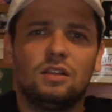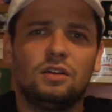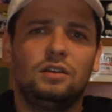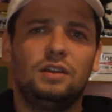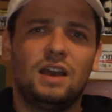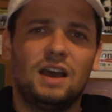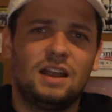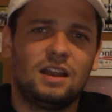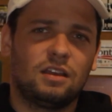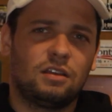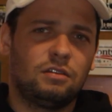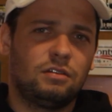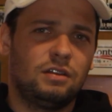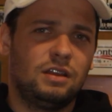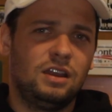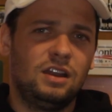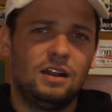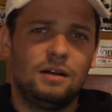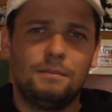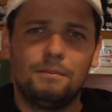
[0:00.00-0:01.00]
learn how to
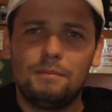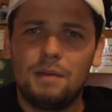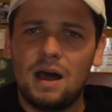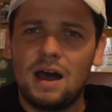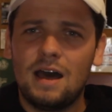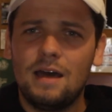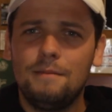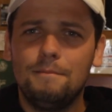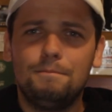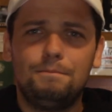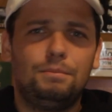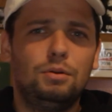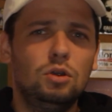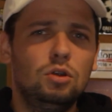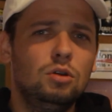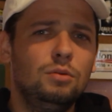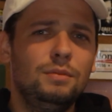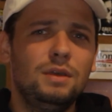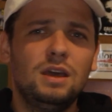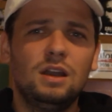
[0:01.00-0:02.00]
create a mod, boom,